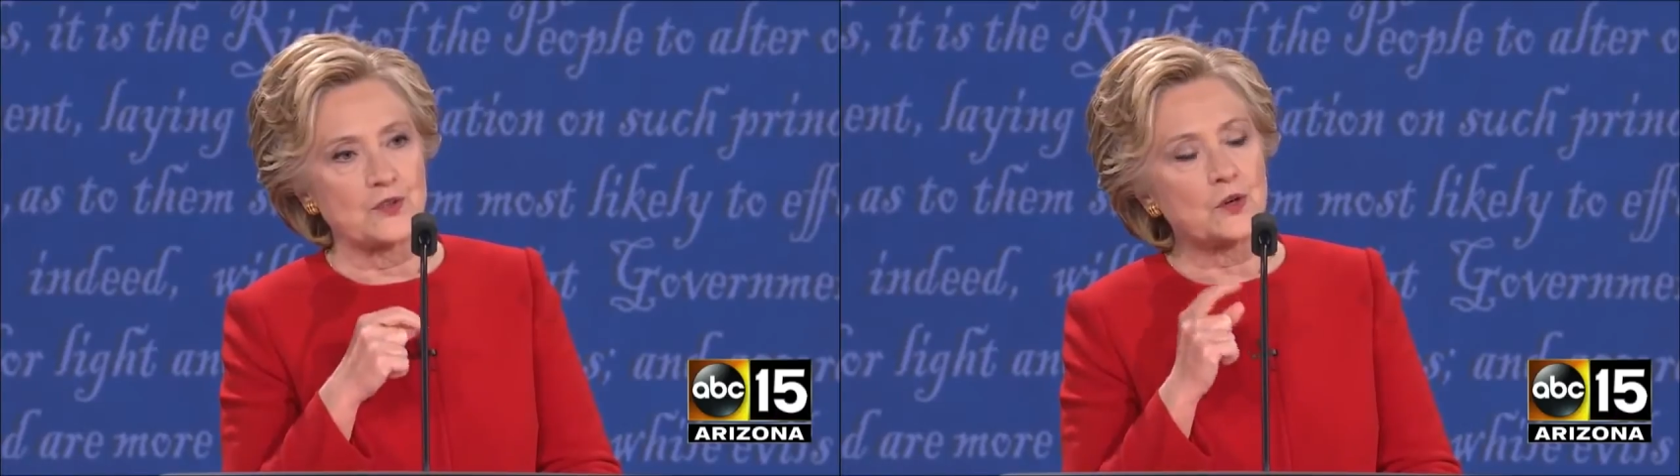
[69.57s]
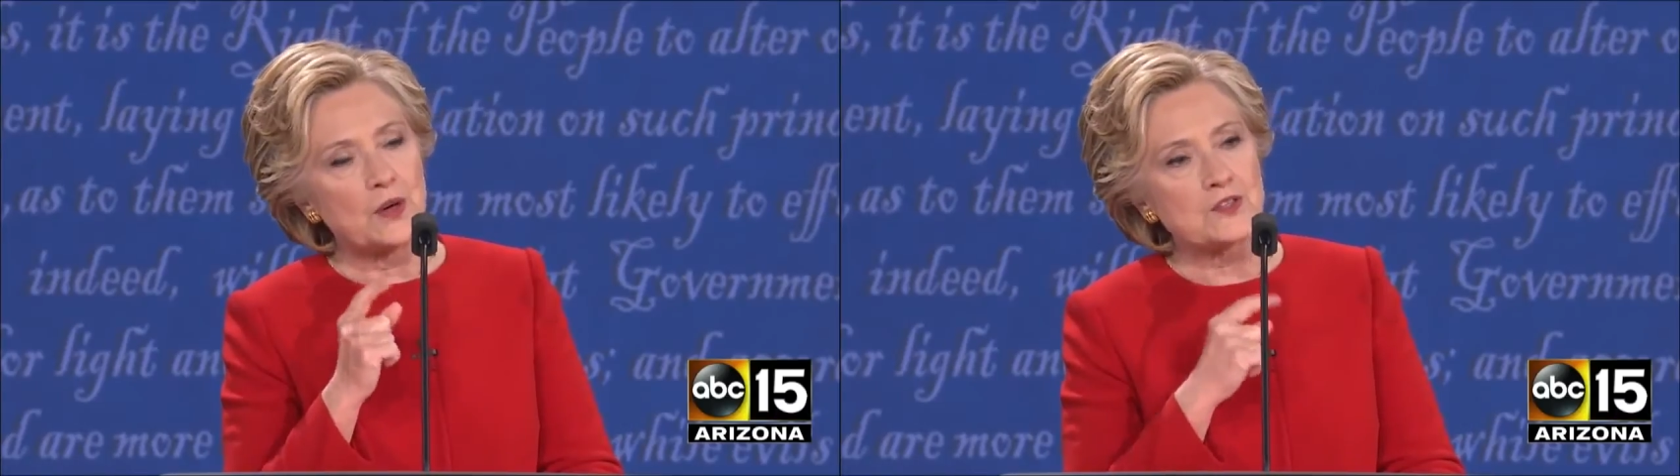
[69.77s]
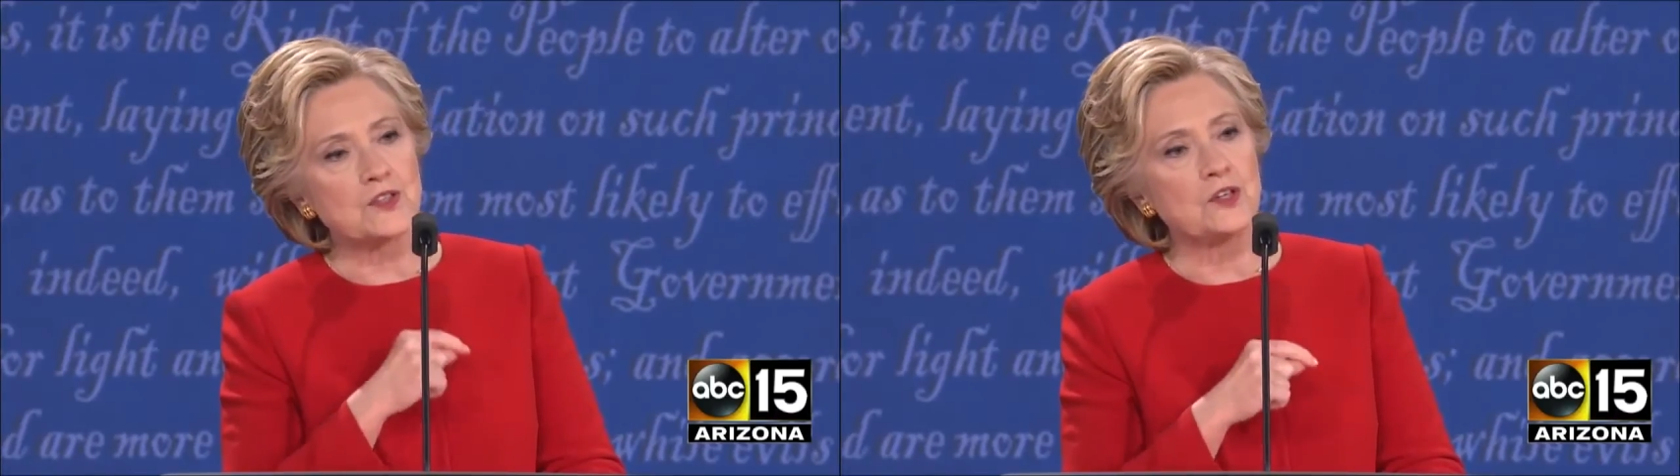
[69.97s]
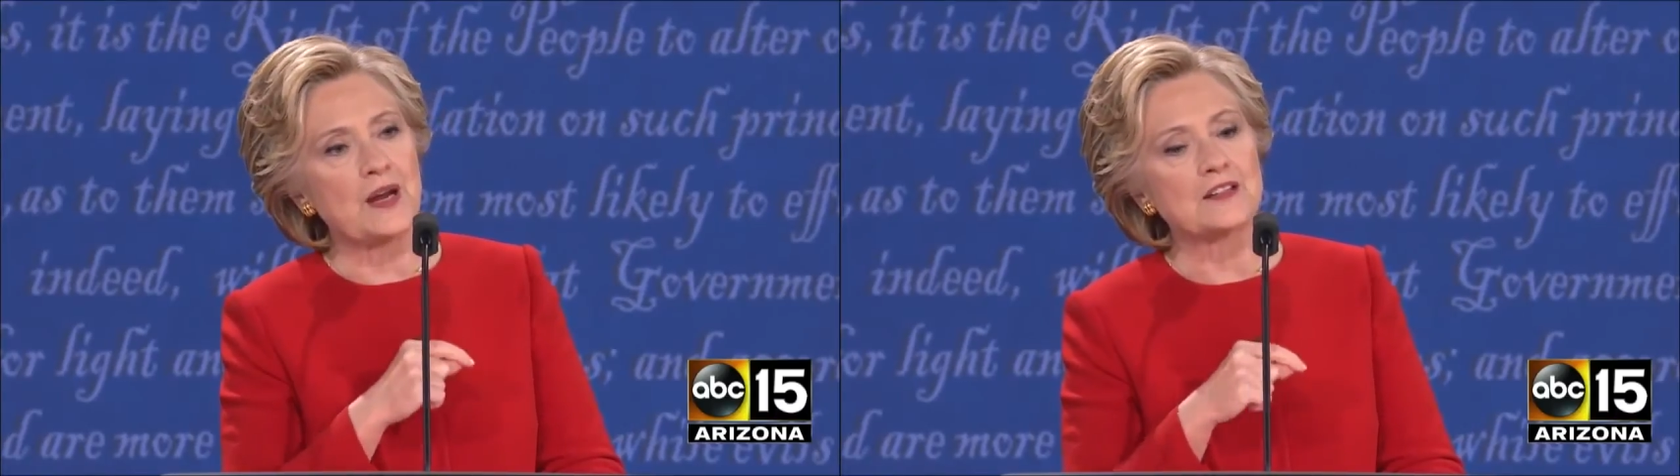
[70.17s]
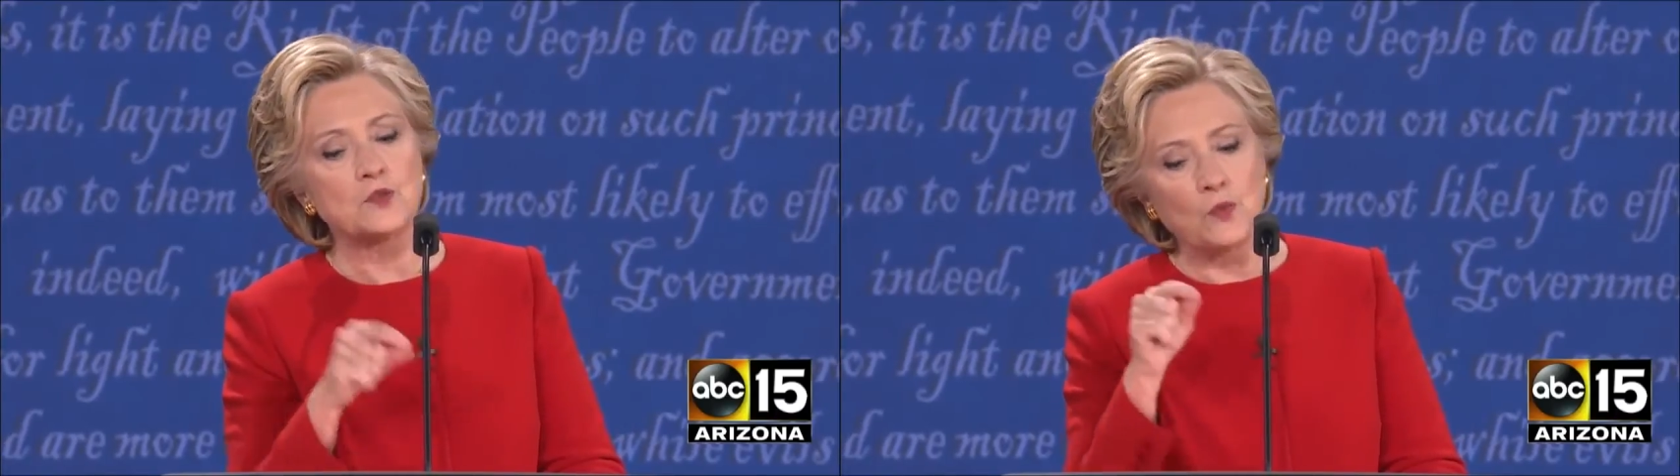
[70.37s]
The question you
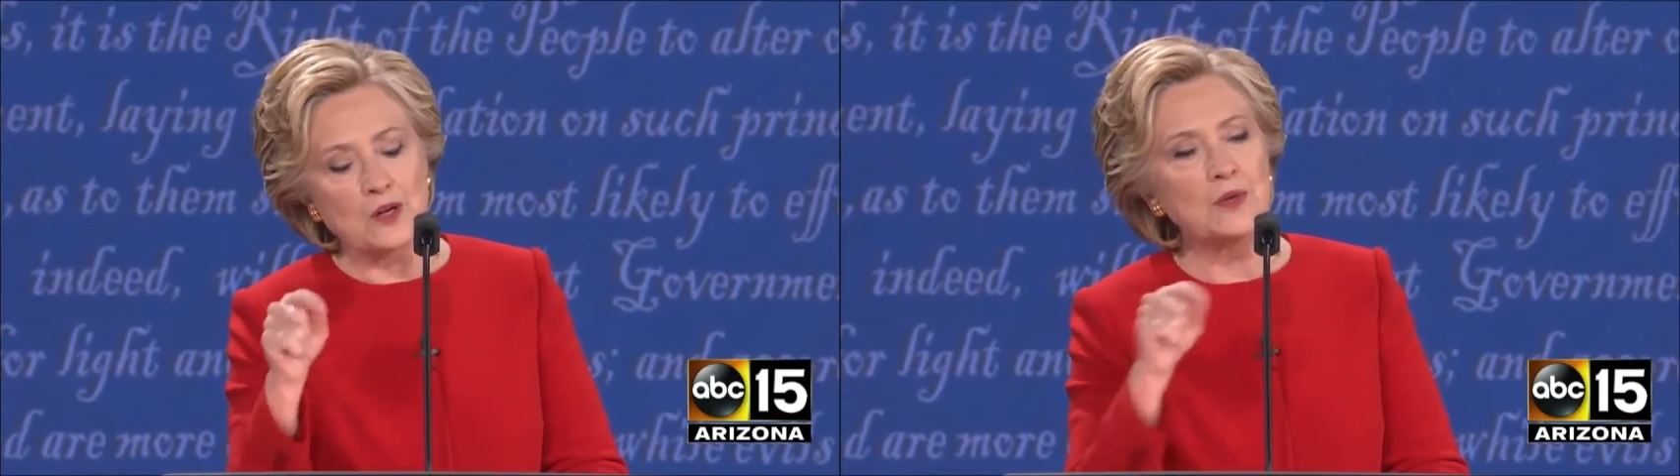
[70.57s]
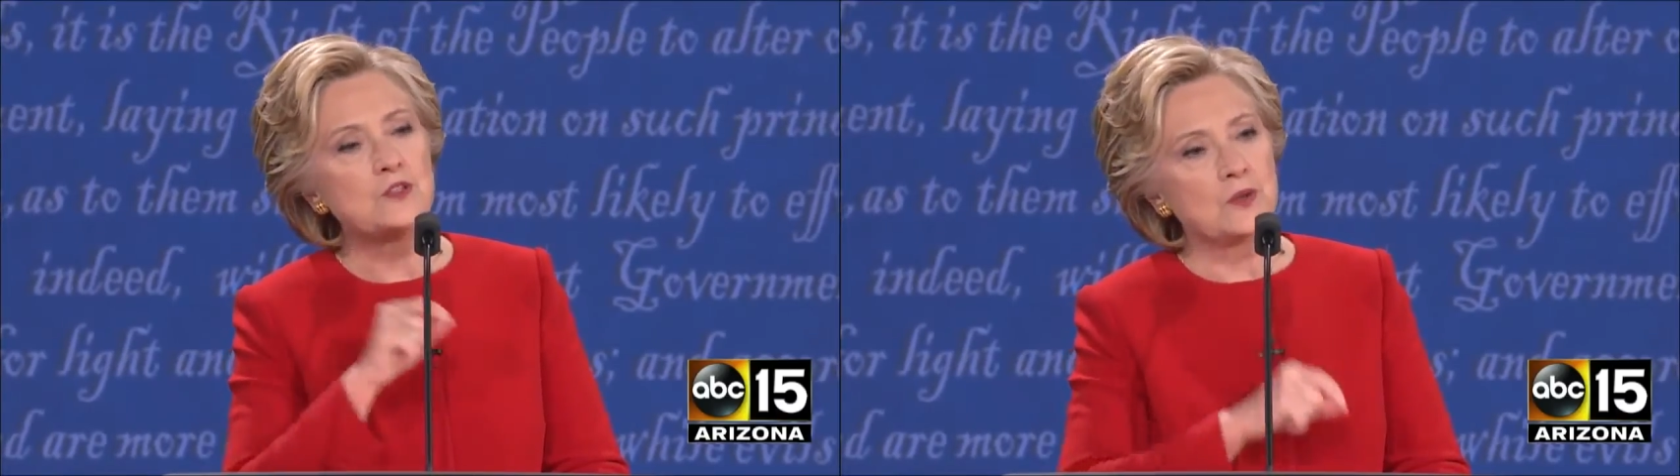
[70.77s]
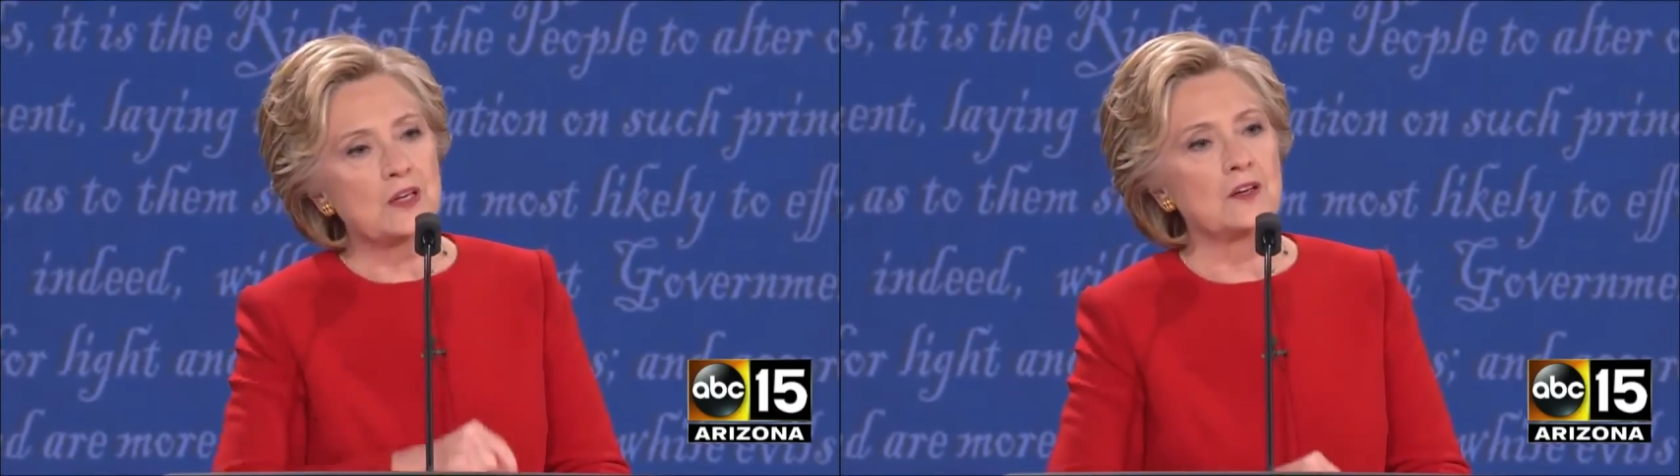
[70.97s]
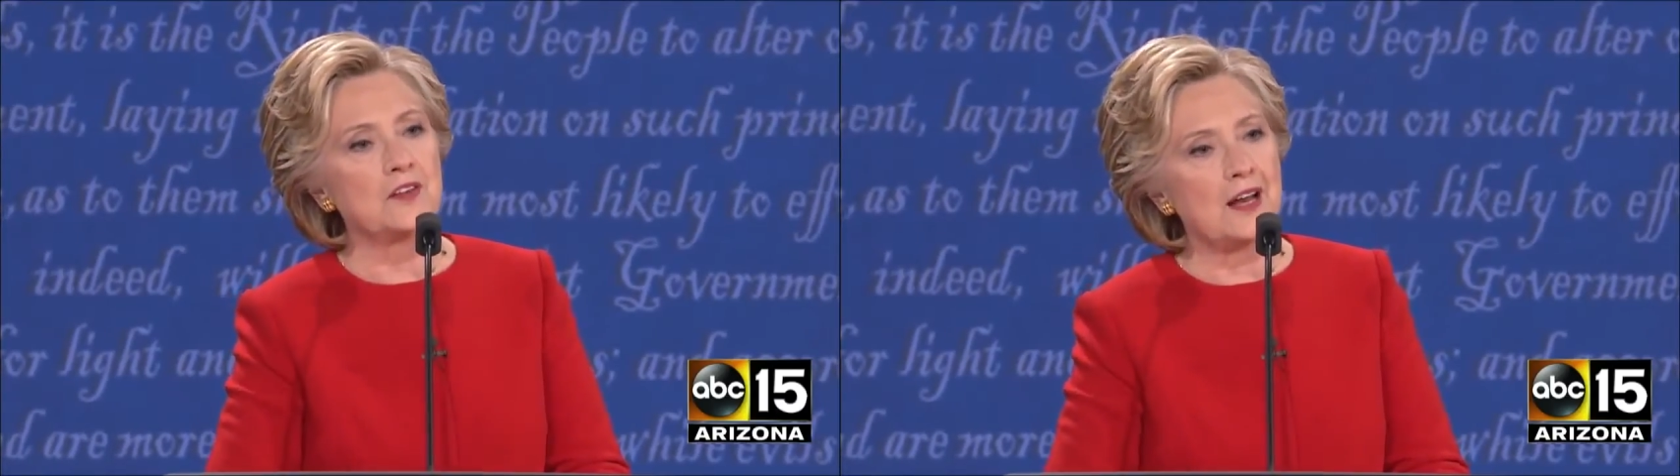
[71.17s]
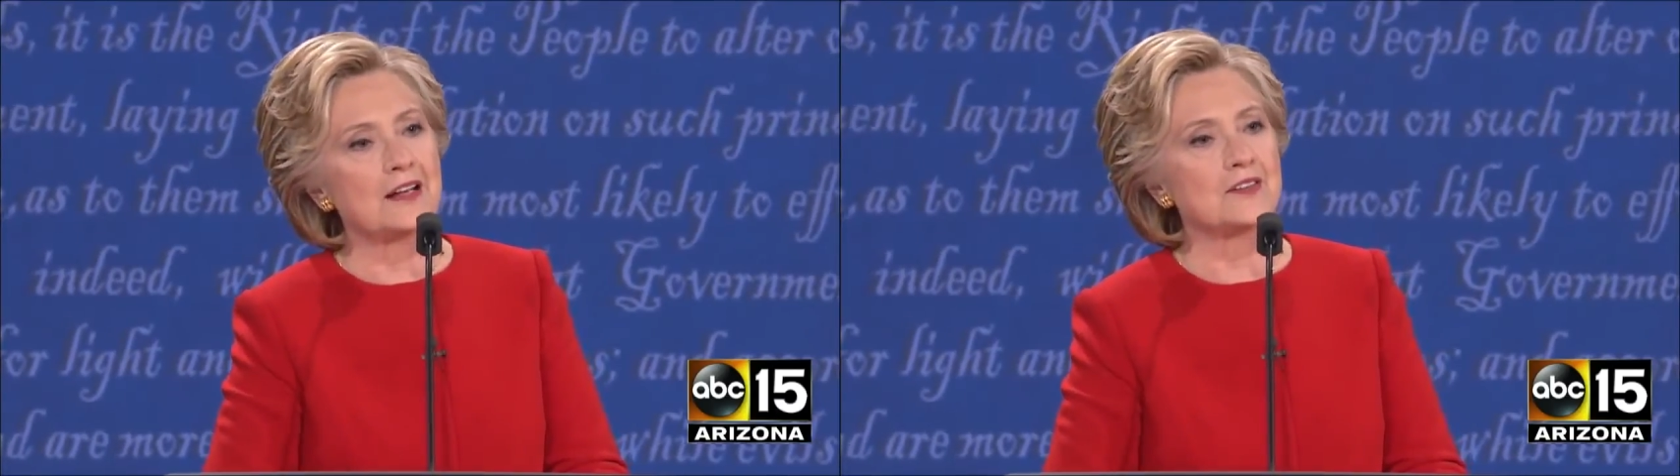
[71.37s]
asked is, what do we do here in
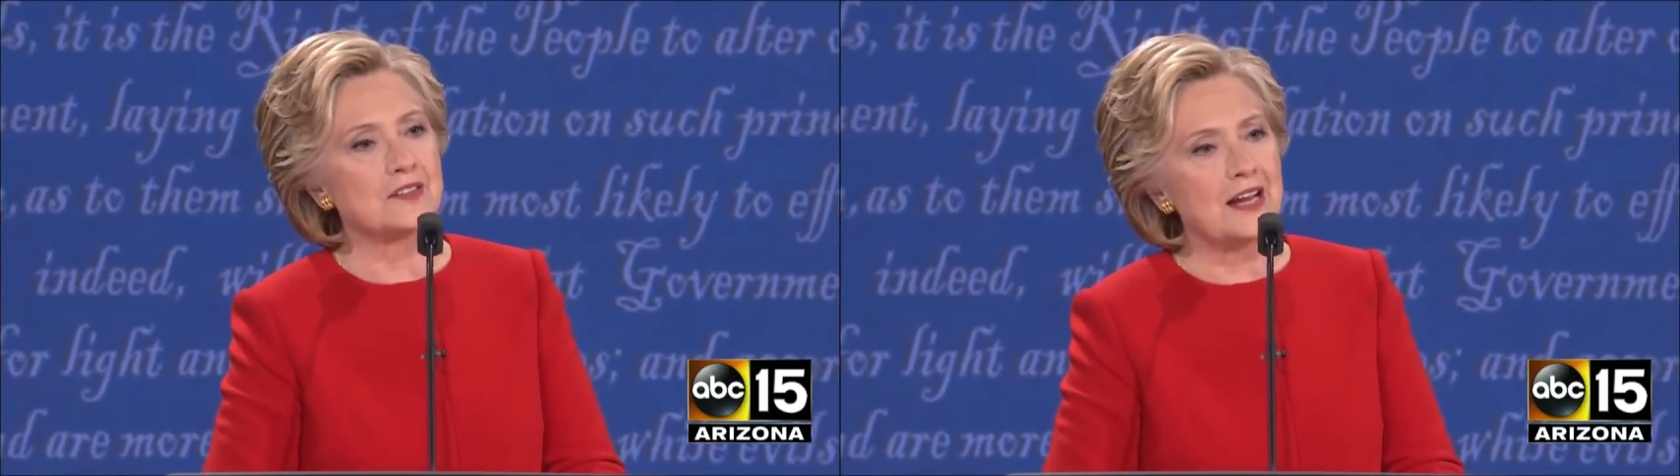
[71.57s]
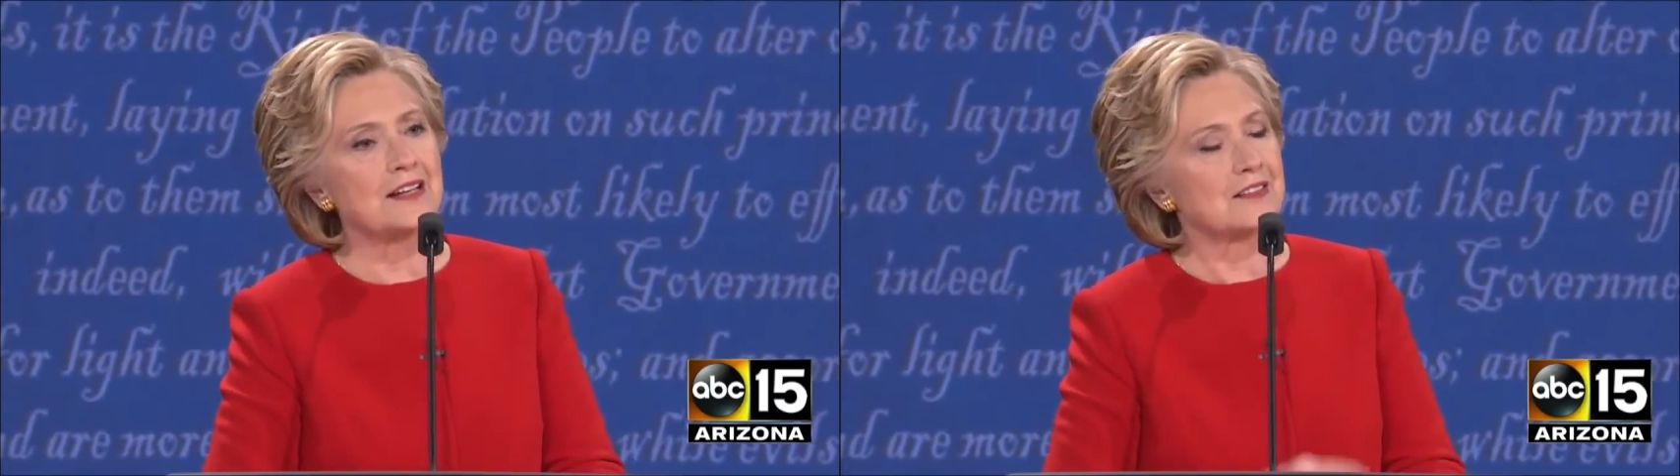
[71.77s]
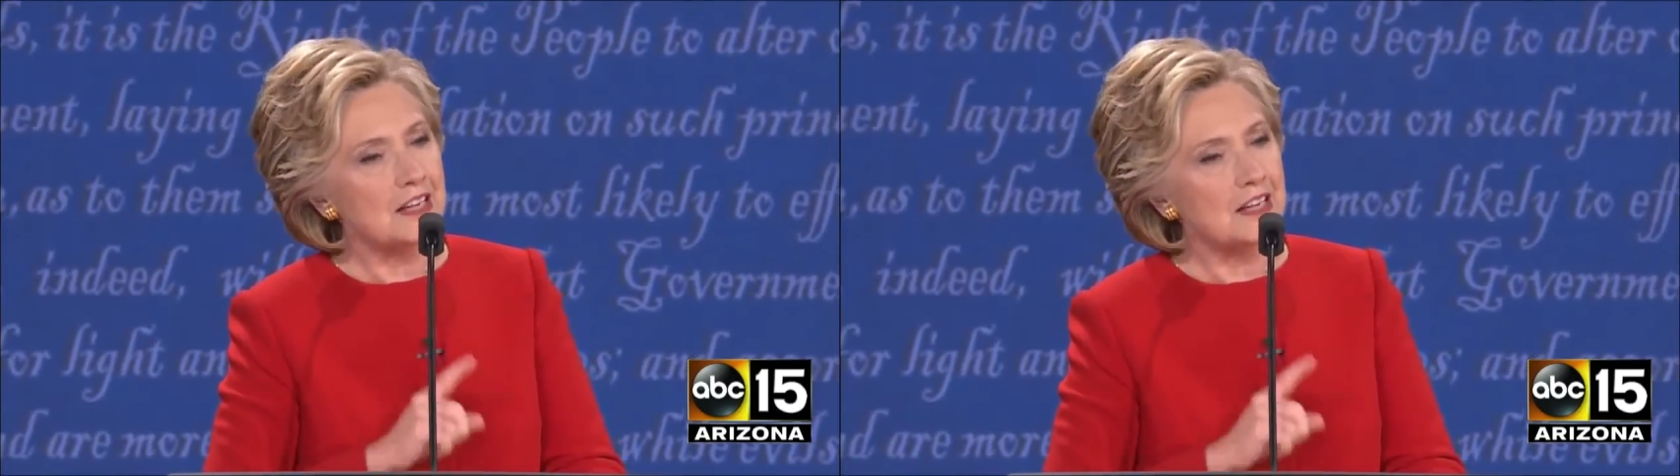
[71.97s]
the United States?